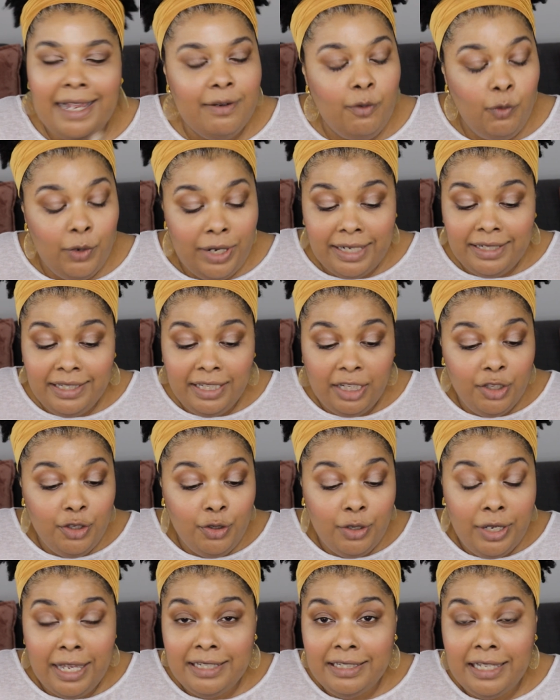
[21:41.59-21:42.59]
When I tell
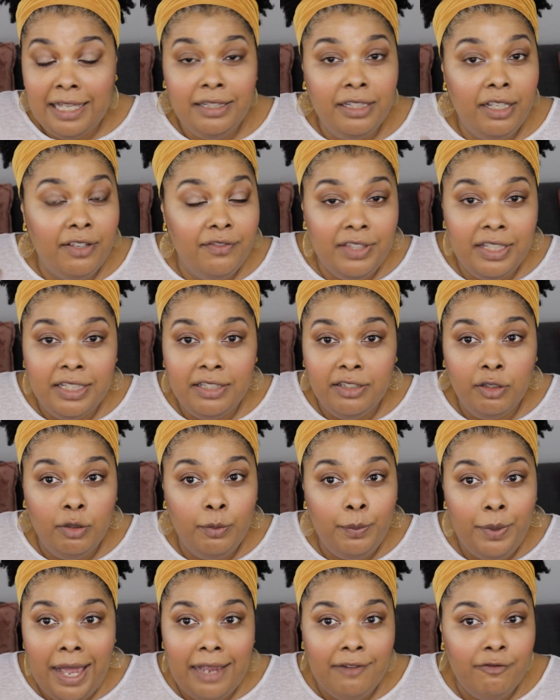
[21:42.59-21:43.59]
you guys I love these
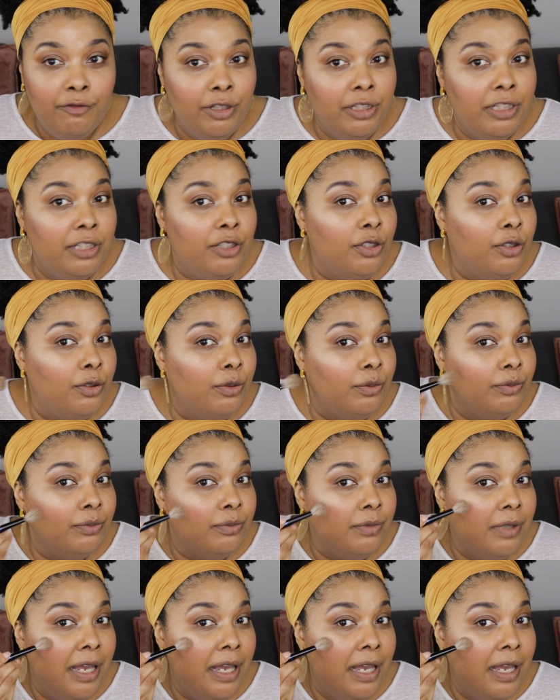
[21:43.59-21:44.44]
little, I really do.